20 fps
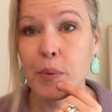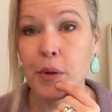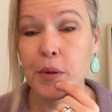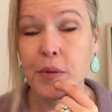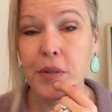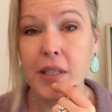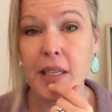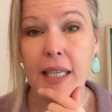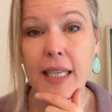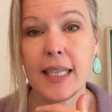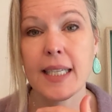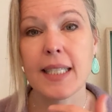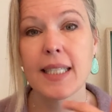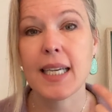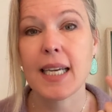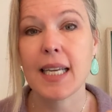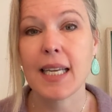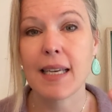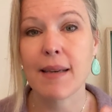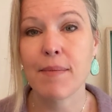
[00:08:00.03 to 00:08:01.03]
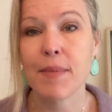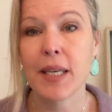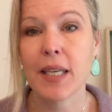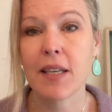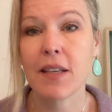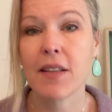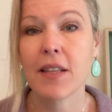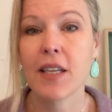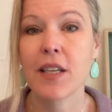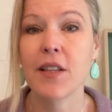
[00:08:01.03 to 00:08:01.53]
protein containing
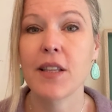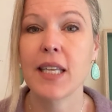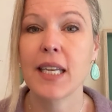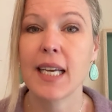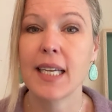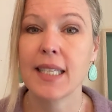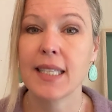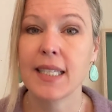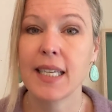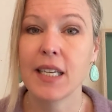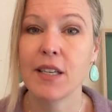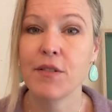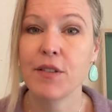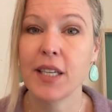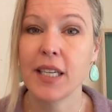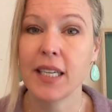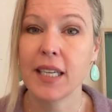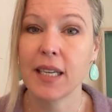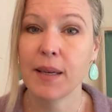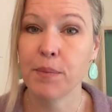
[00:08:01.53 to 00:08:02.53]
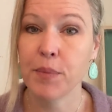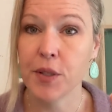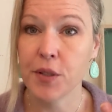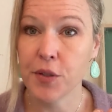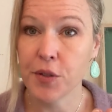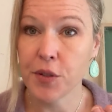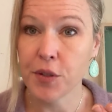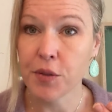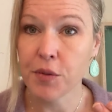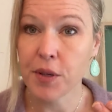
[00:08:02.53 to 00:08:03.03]
meal. Then the next day you take it up to
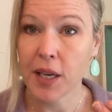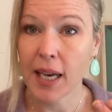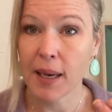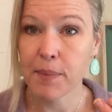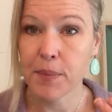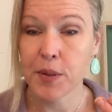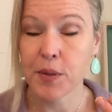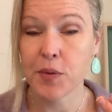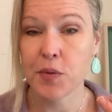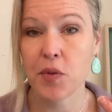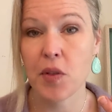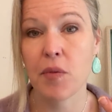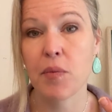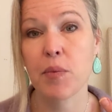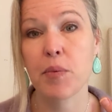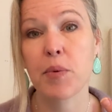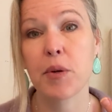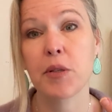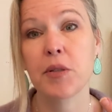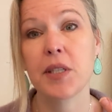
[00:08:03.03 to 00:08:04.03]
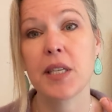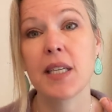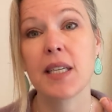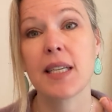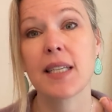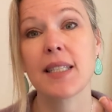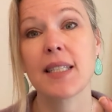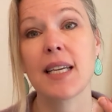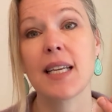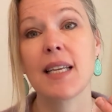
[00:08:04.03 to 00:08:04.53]
two capsules with every protein
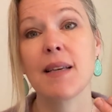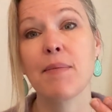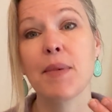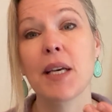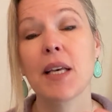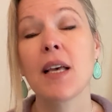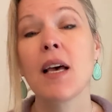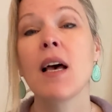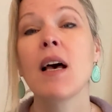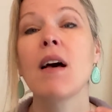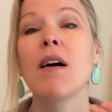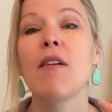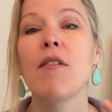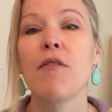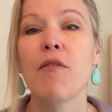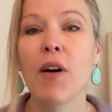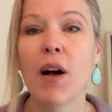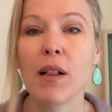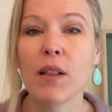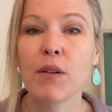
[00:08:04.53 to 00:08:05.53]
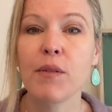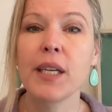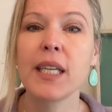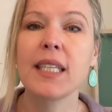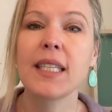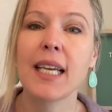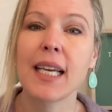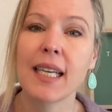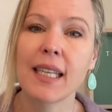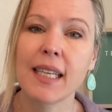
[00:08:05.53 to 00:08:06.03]
containing meal
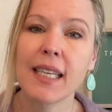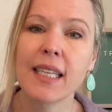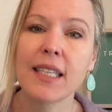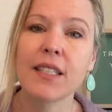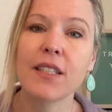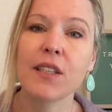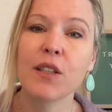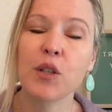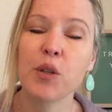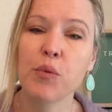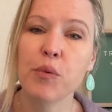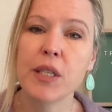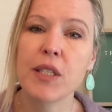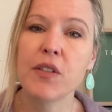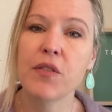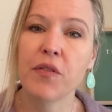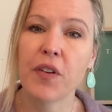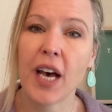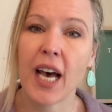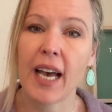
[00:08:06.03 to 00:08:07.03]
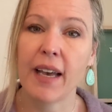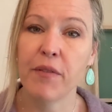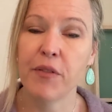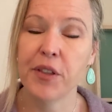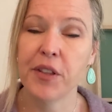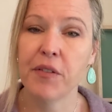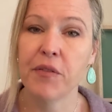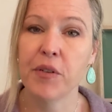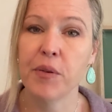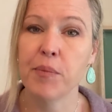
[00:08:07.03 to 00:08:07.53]
following daily until you reach five
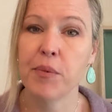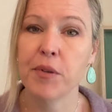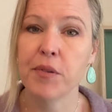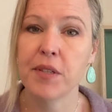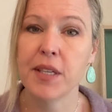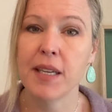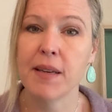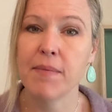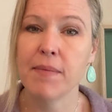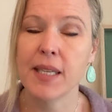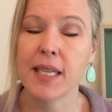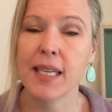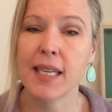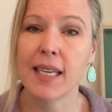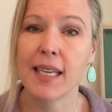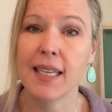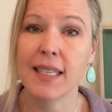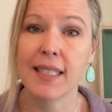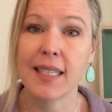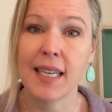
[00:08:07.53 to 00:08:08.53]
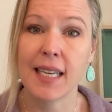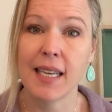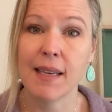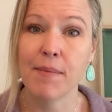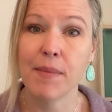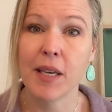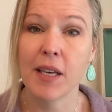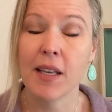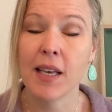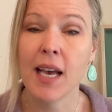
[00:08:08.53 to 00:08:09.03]
with every protein
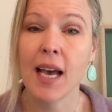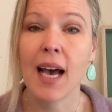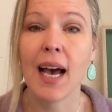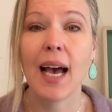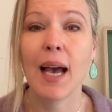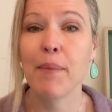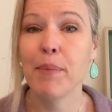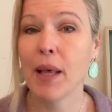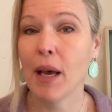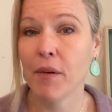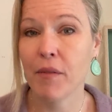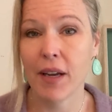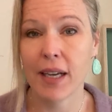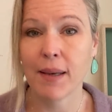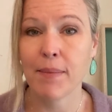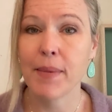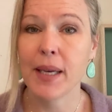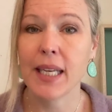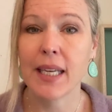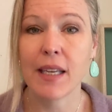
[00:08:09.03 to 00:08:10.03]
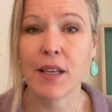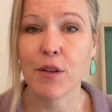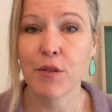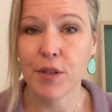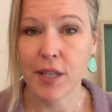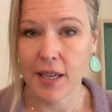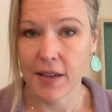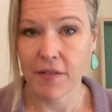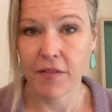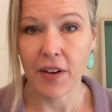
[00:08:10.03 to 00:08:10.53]
containing meal. I'm not recommending you
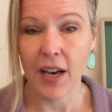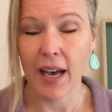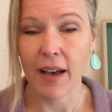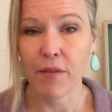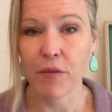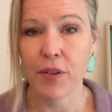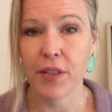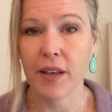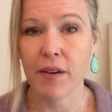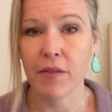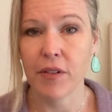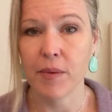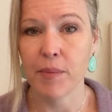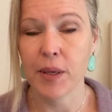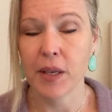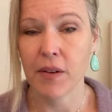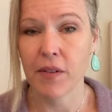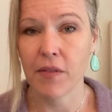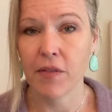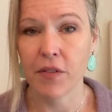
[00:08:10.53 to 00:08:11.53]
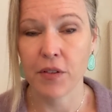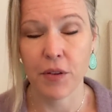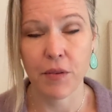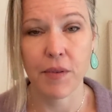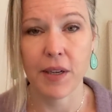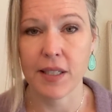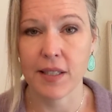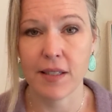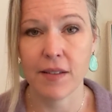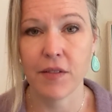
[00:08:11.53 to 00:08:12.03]
take five with every meal for the
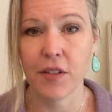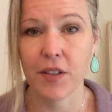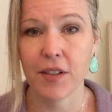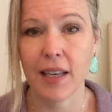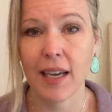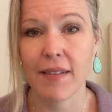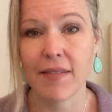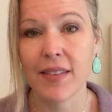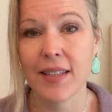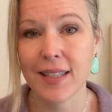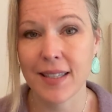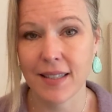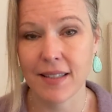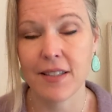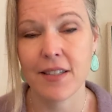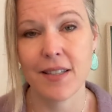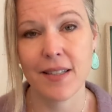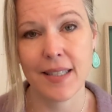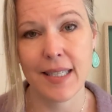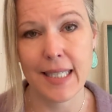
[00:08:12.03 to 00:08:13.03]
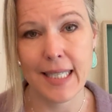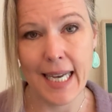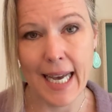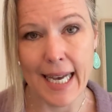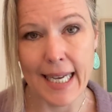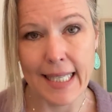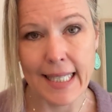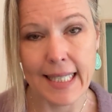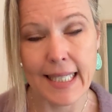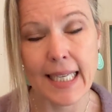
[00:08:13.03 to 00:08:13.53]
rest of your life. This is just a
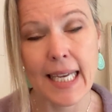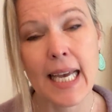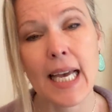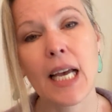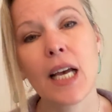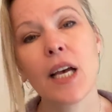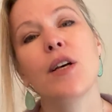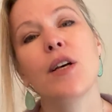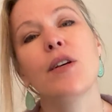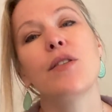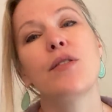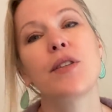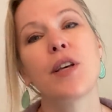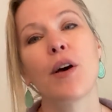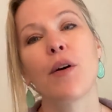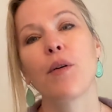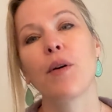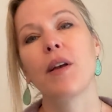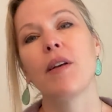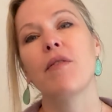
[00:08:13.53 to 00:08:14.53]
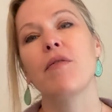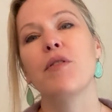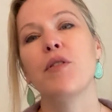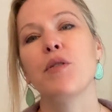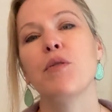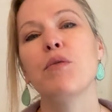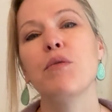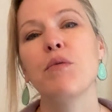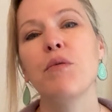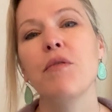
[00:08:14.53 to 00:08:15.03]
test. So if
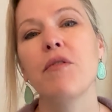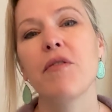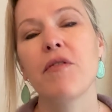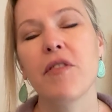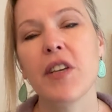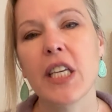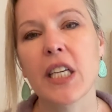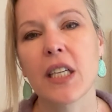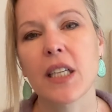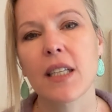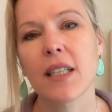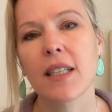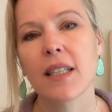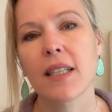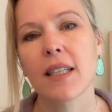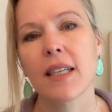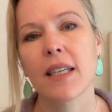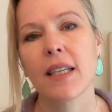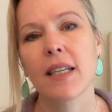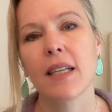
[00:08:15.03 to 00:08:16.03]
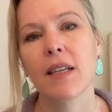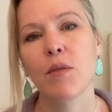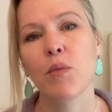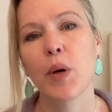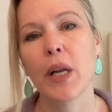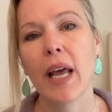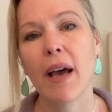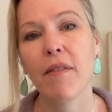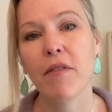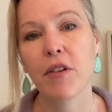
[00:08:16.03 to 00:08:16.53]
you feel
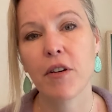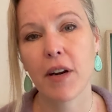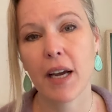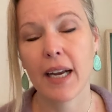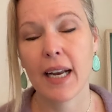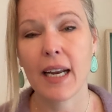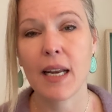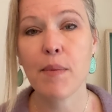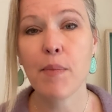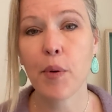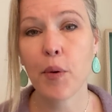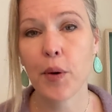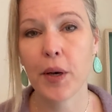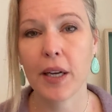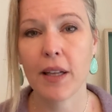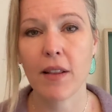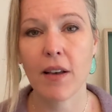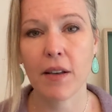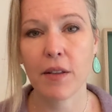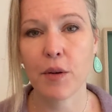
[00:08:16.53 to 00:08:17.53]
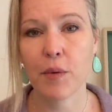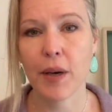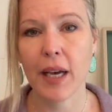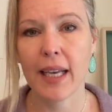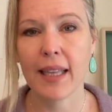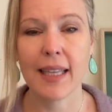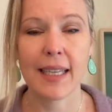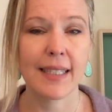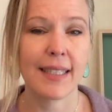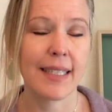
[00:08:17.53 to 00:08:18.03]
whenever at any point along the
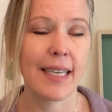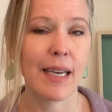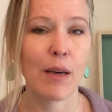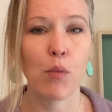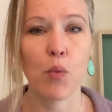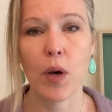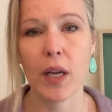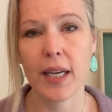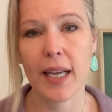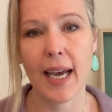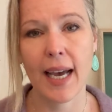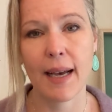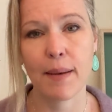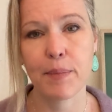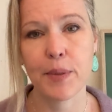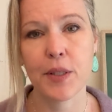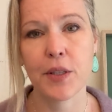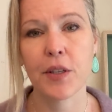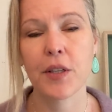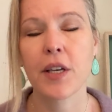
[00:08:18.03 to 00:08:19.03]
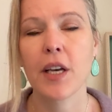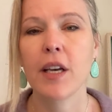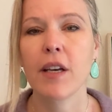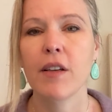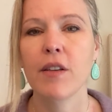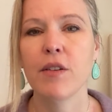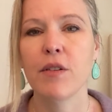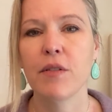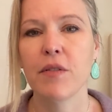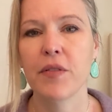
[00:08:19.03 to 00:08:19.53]
way, let's say at one capsule,
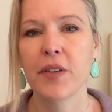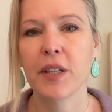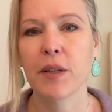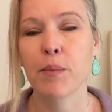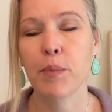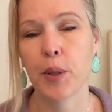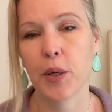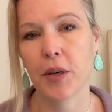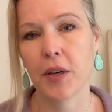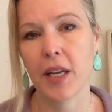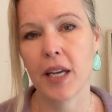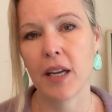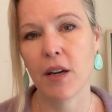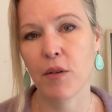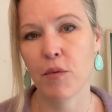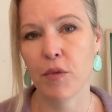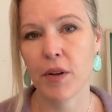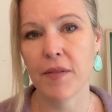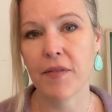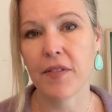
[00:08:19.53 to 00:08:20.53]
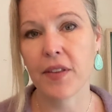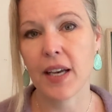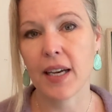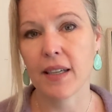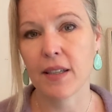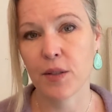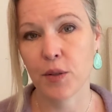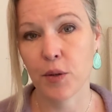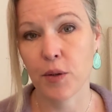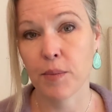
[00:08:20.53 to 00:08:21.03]
you feel burning or
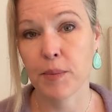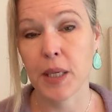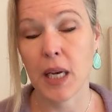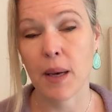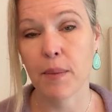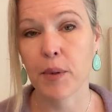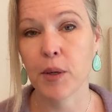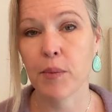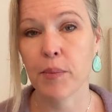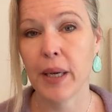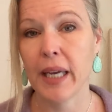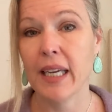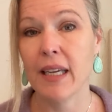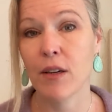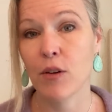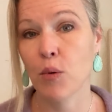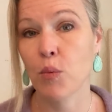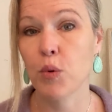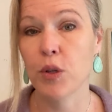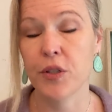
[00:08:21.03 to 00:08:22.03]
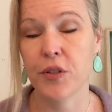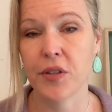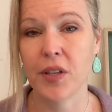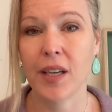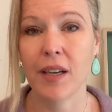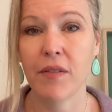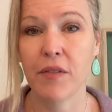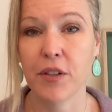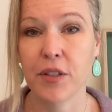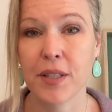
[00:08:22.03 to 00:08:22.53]
reflux or abdominal pain or
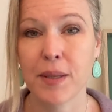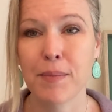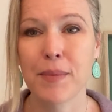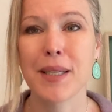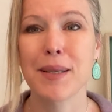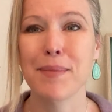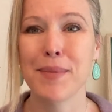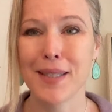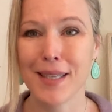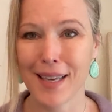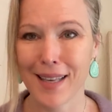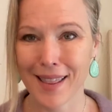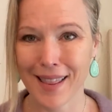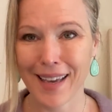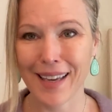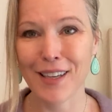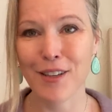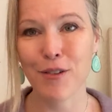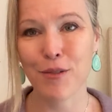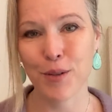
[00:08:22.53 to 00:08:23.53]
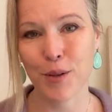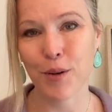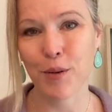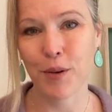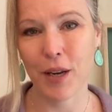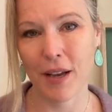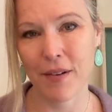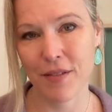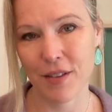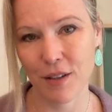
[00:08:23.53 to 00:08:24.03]
worsening of your symptoms, then you
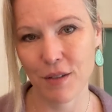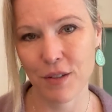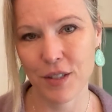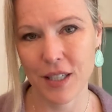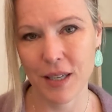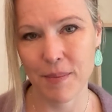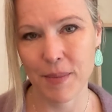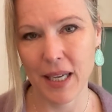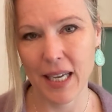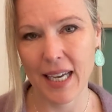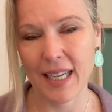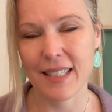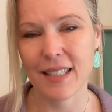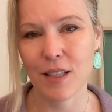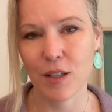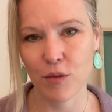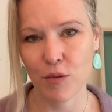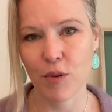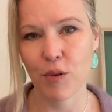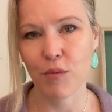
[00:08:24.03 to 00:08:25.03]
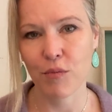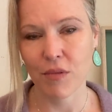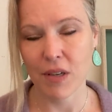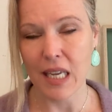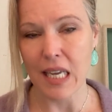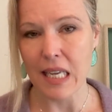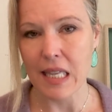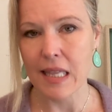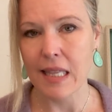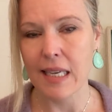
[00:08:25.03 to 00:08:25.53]
don't have low stomach acid. You don't
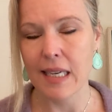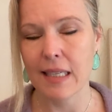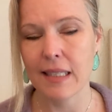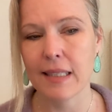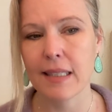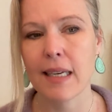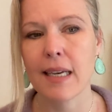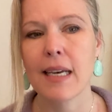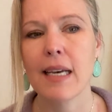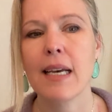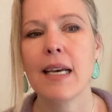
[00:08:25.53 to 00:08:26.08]
need this.